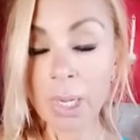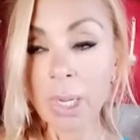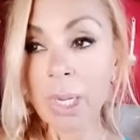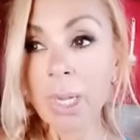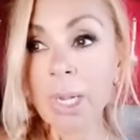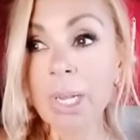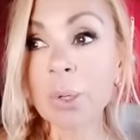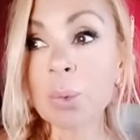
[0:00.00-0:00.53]

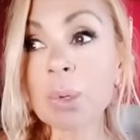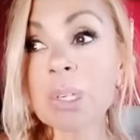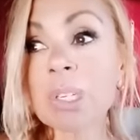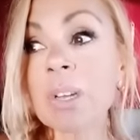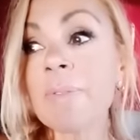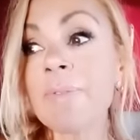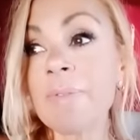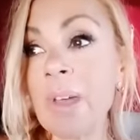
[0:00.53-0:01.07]
It was an
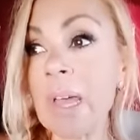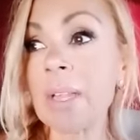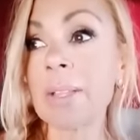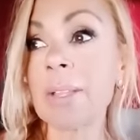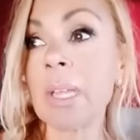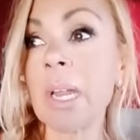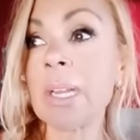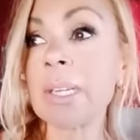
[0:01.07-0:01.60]
event that
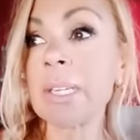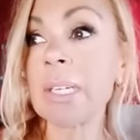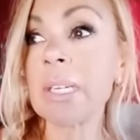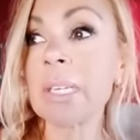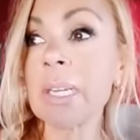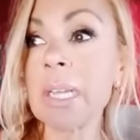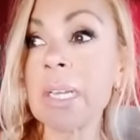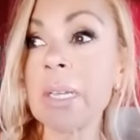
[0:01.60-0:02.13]
I
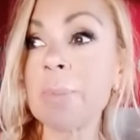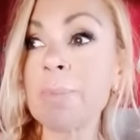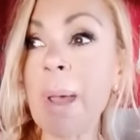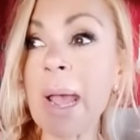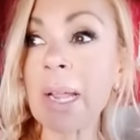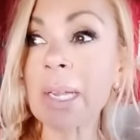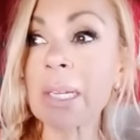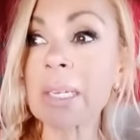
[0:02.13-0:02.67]
did back
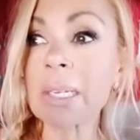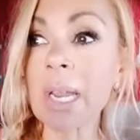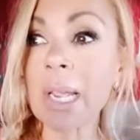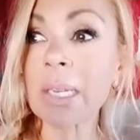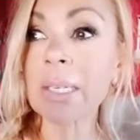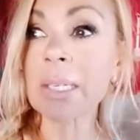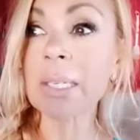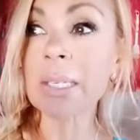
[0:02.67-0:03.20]
in
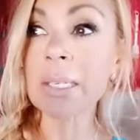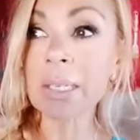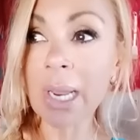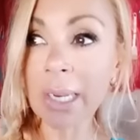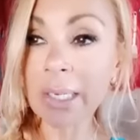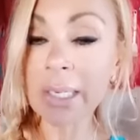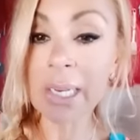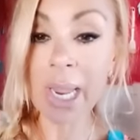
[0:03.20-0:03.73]

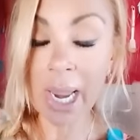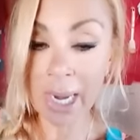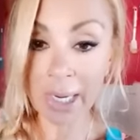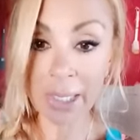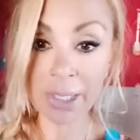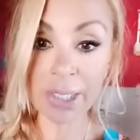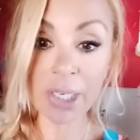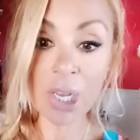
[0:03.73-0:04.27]

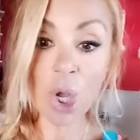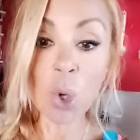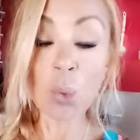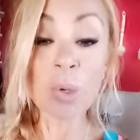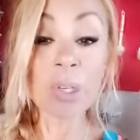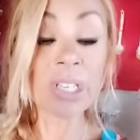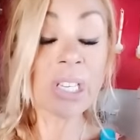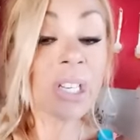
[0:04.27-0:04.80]
98 with
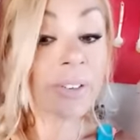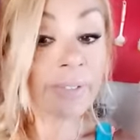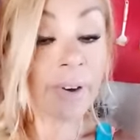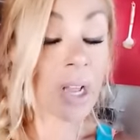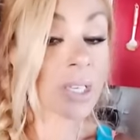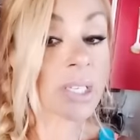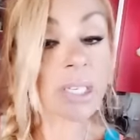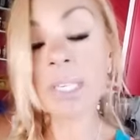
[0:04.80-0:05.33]
Dita Von
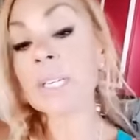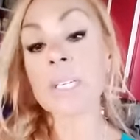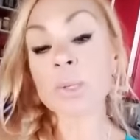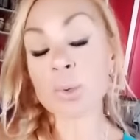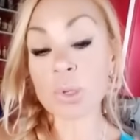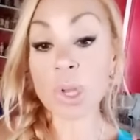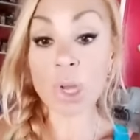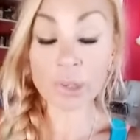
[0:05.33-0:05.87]
Teese. It was
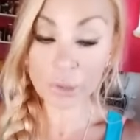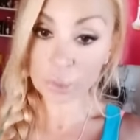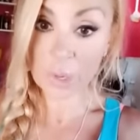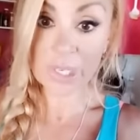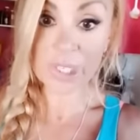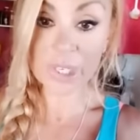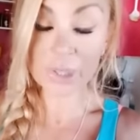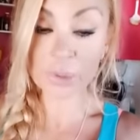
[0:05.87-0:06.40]
called Dress
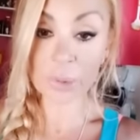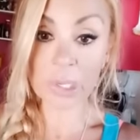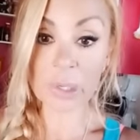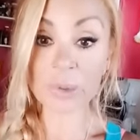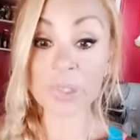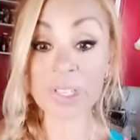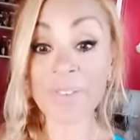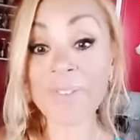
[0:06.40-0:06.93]
to Thrill. It was
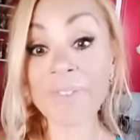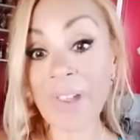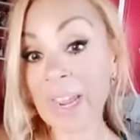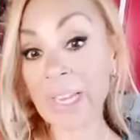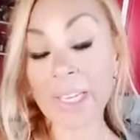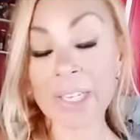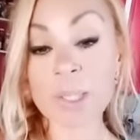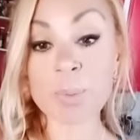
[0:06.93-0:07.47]
in
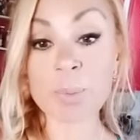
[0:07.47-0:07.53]
Vegas.